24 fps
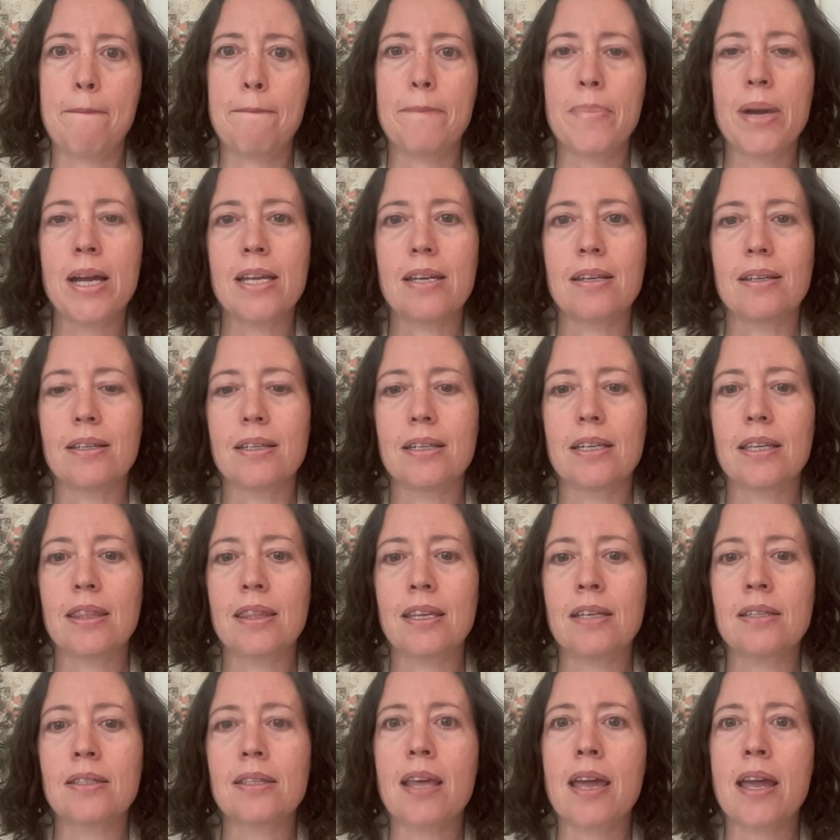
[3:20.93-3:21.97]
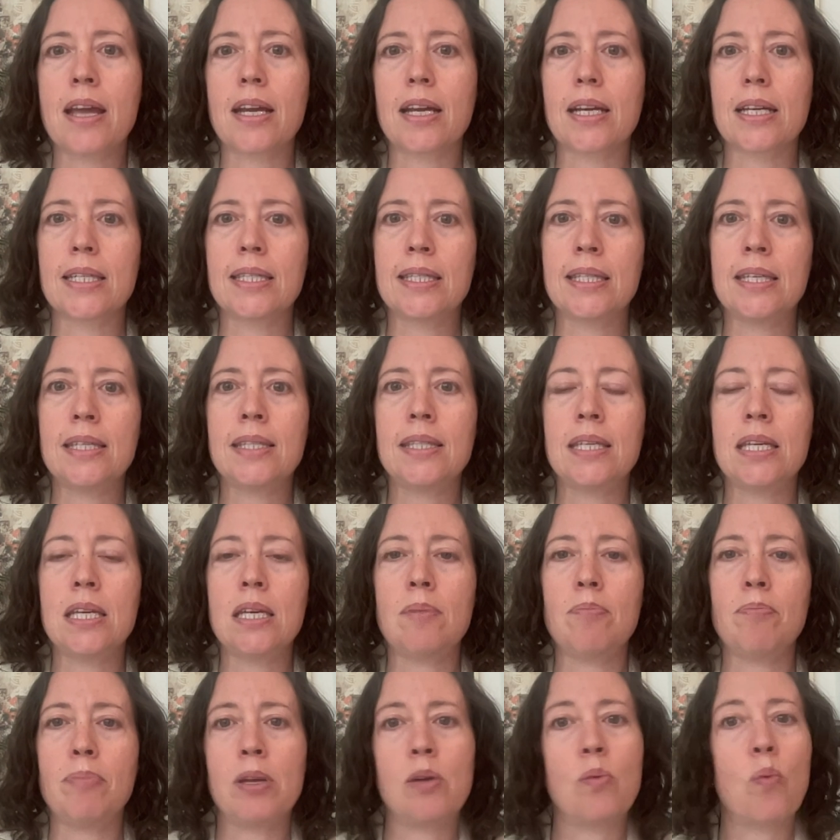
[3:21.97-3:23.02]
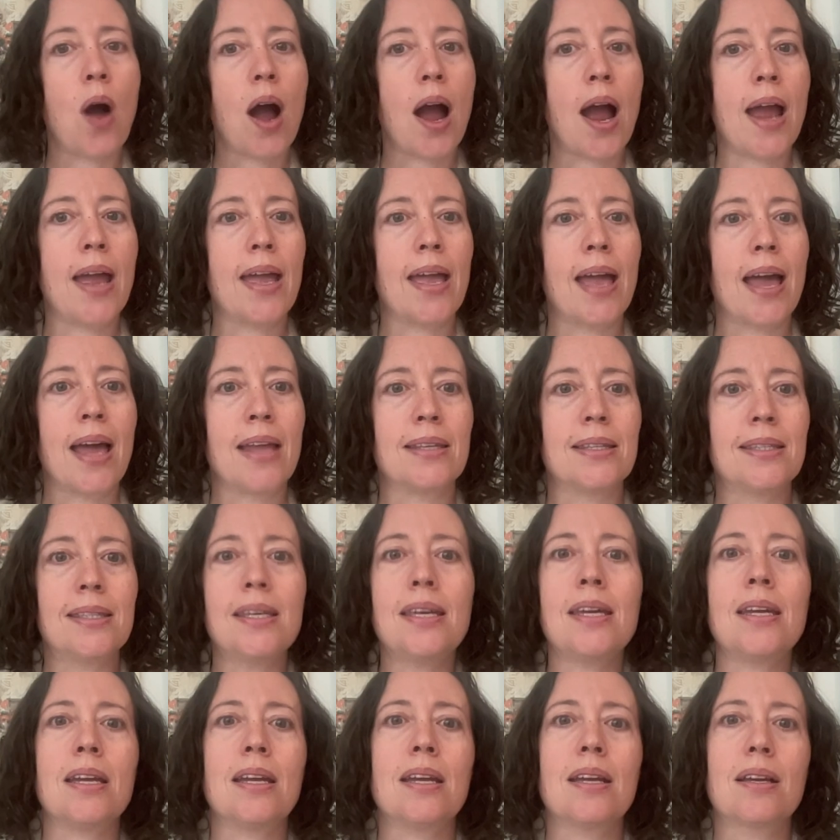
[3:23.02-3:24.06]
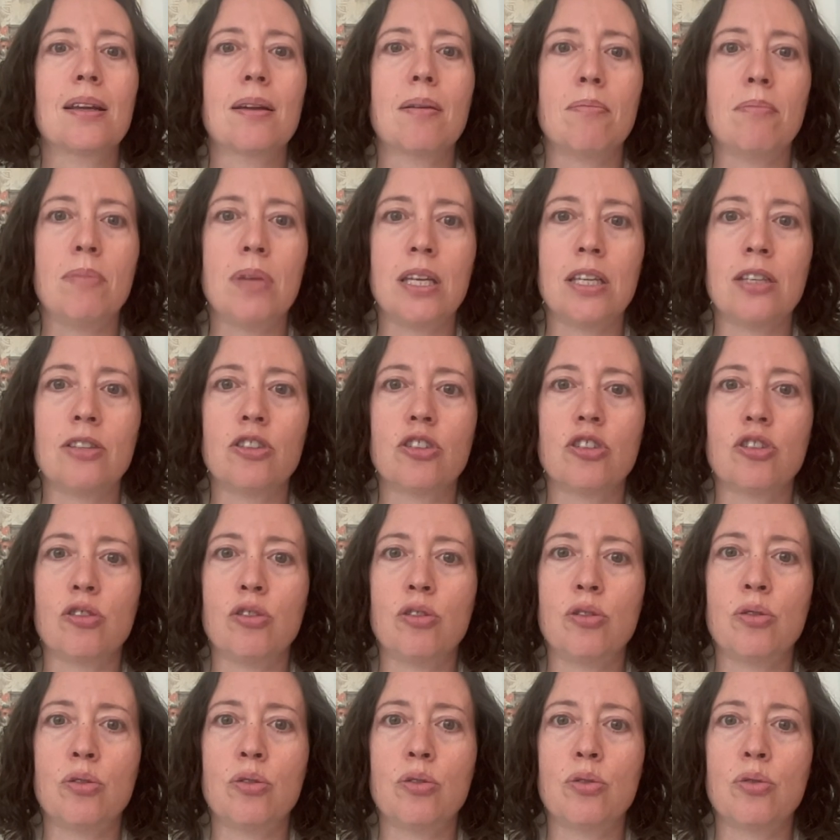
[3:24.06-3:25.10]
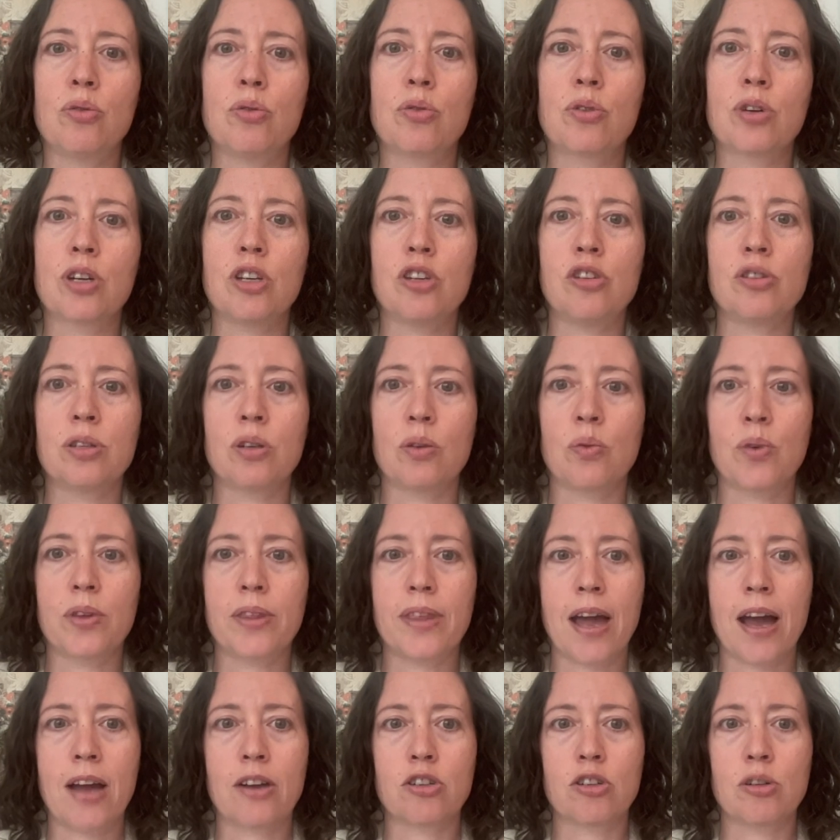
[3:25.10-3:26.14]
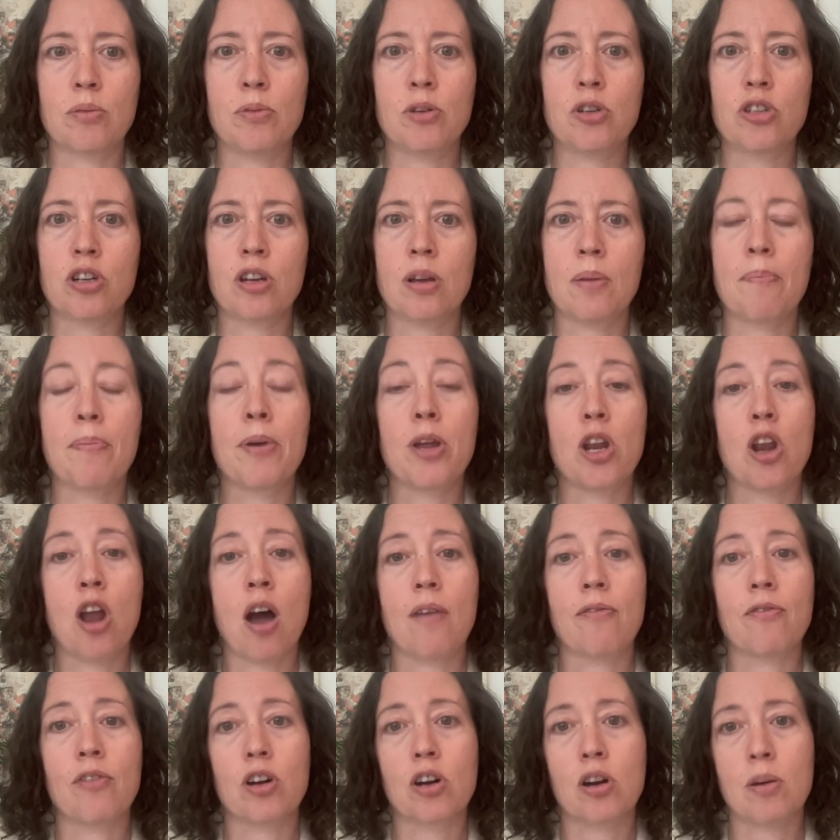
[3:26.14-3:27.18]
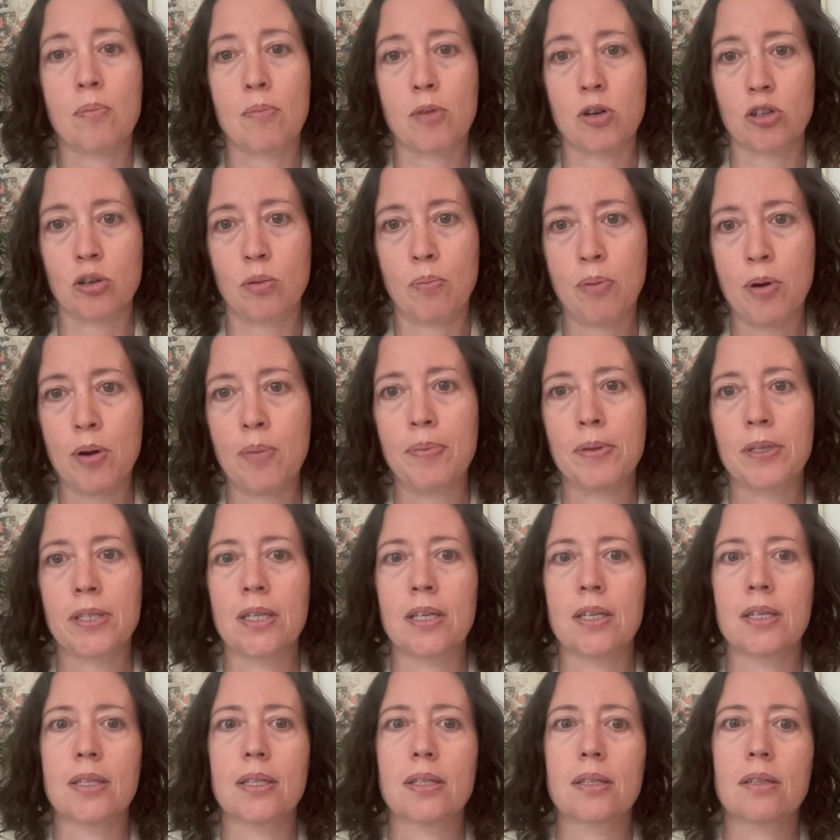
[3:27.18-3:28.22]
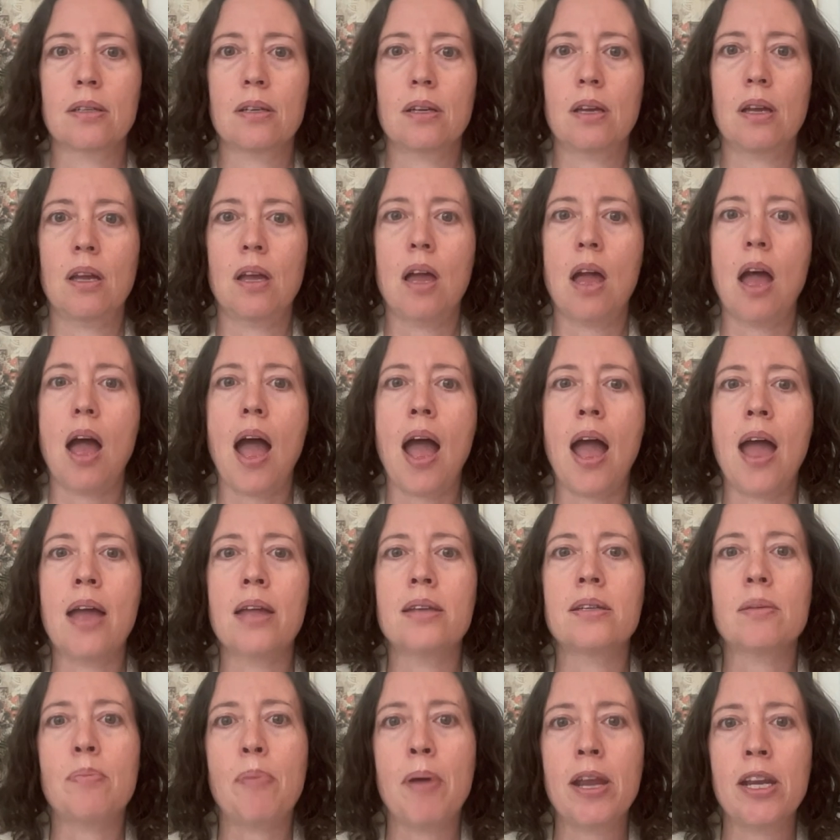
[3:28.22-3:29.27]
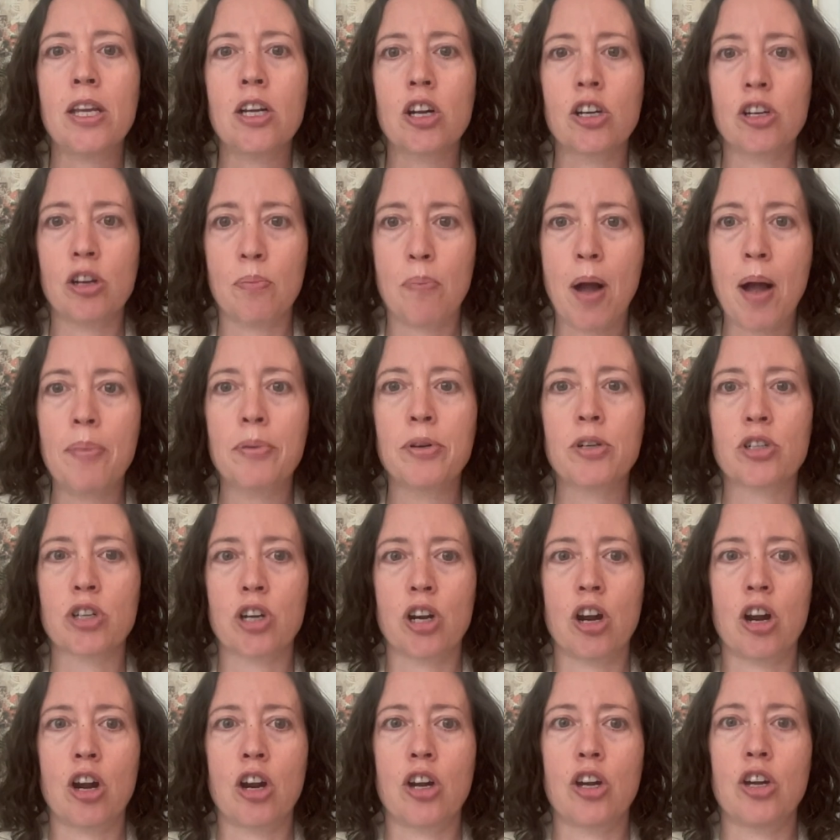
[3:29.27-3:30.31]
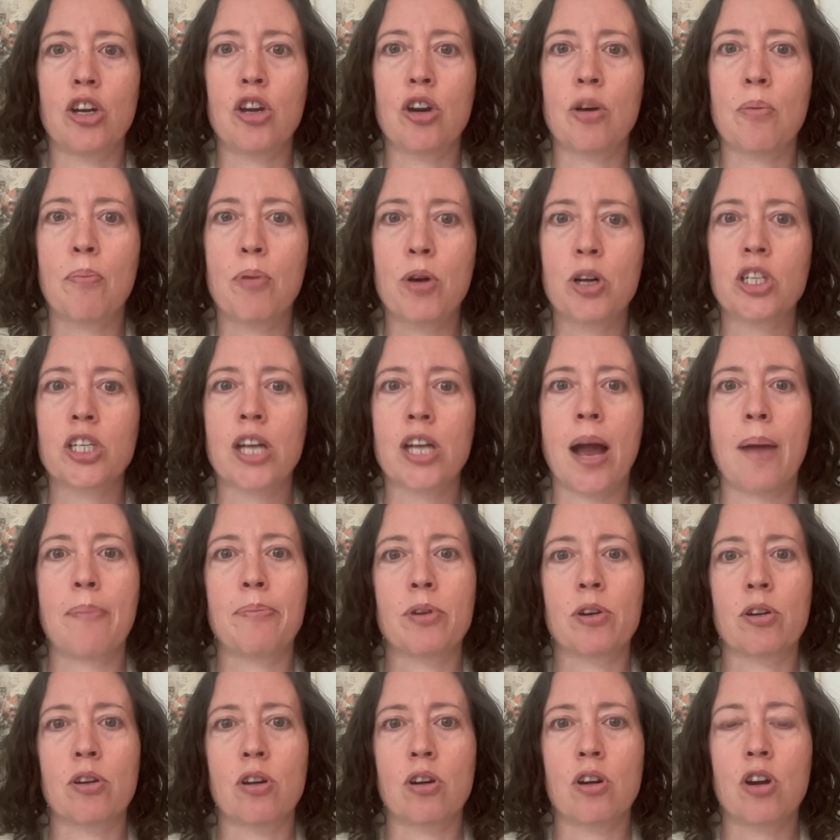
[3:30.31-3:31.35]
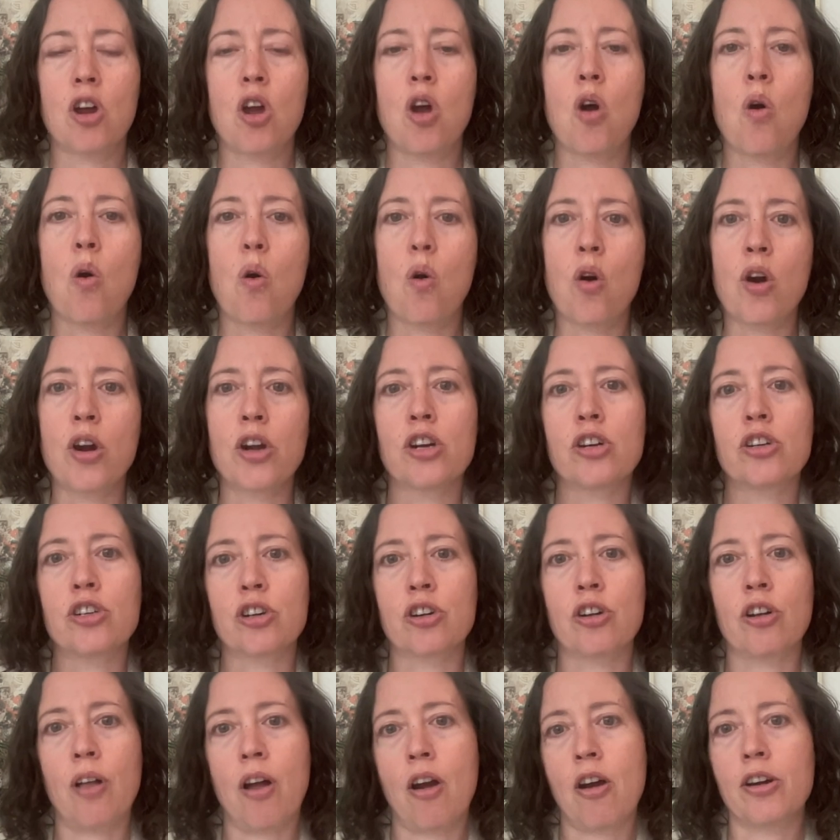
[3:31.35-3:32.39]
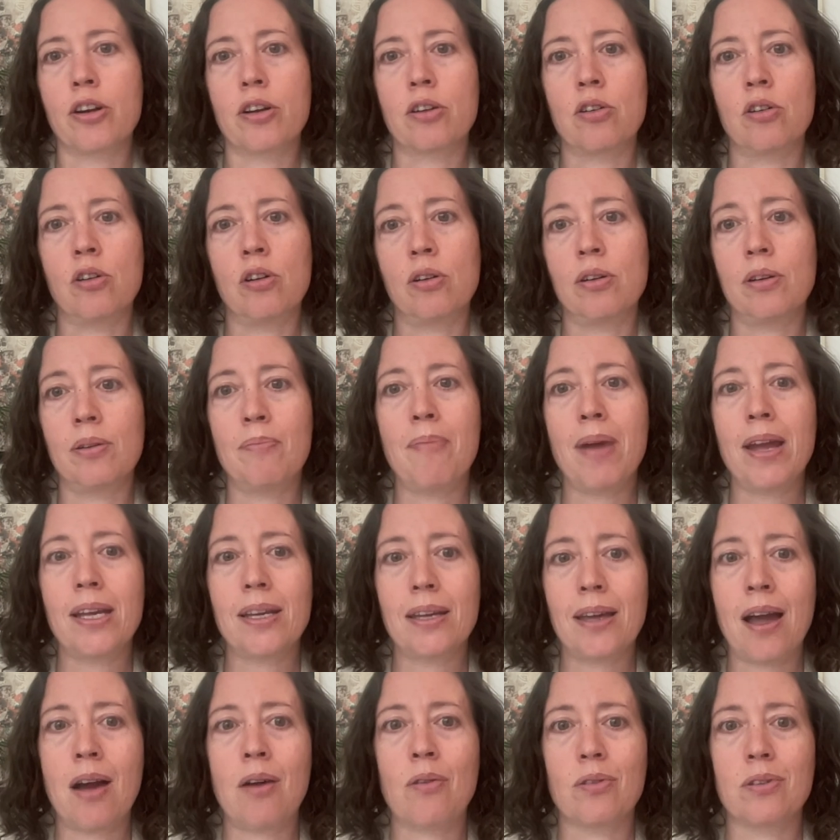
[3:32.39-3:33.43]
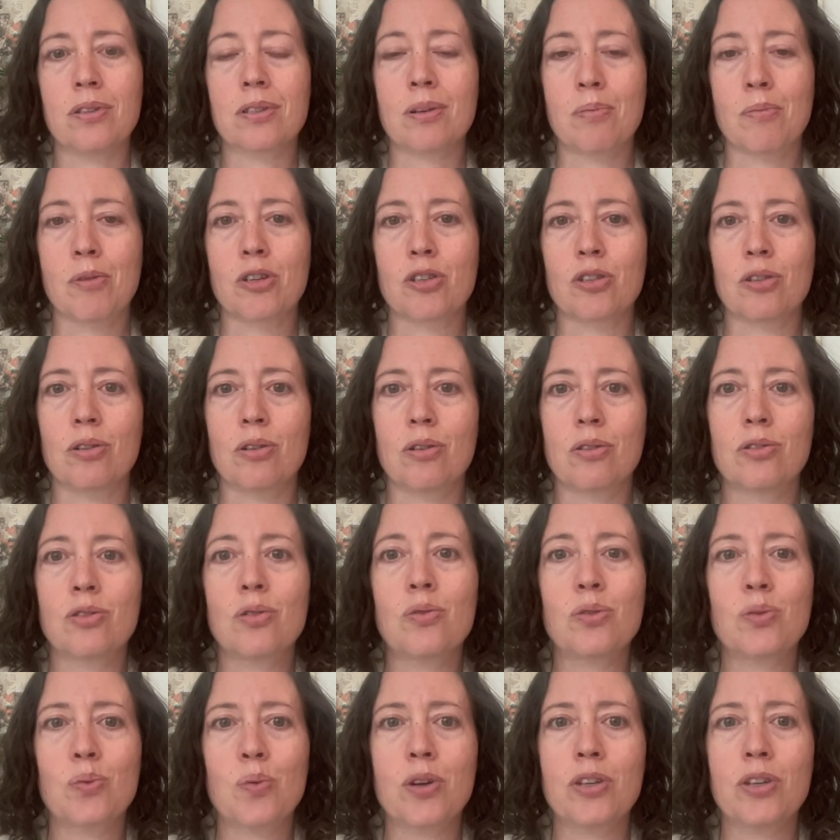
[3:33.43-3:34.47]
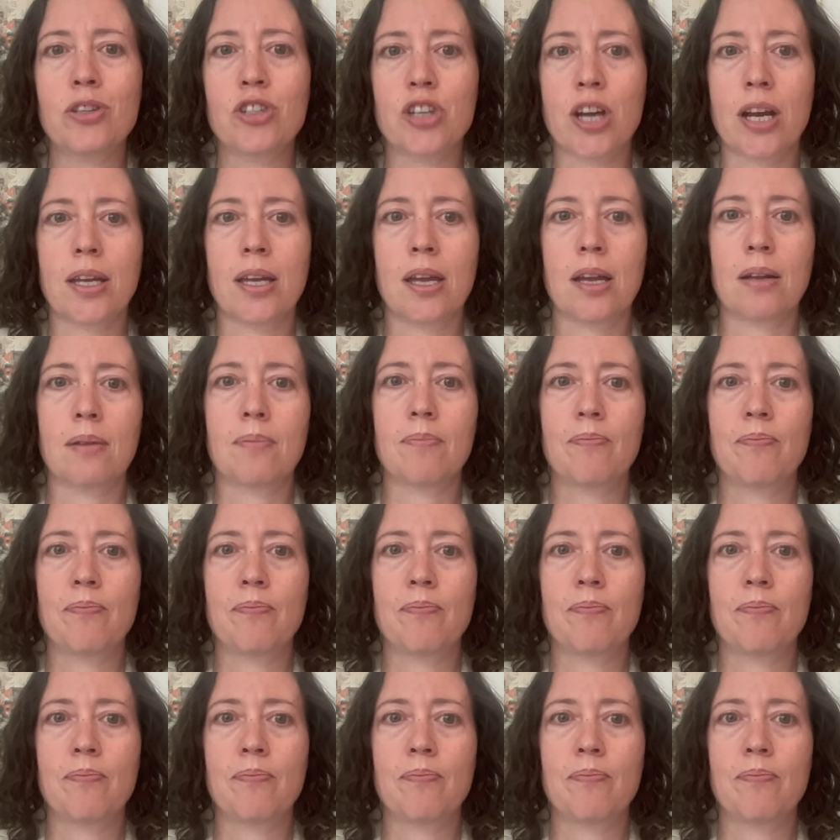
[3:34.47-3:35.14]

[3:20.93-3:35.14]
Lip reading: But things like CC, BY, and C means you can use it with attribution, but not for commercial purposes. And depending on your publisher, your book chapter, or your journal article, it might count as commercial, so it's worth checking.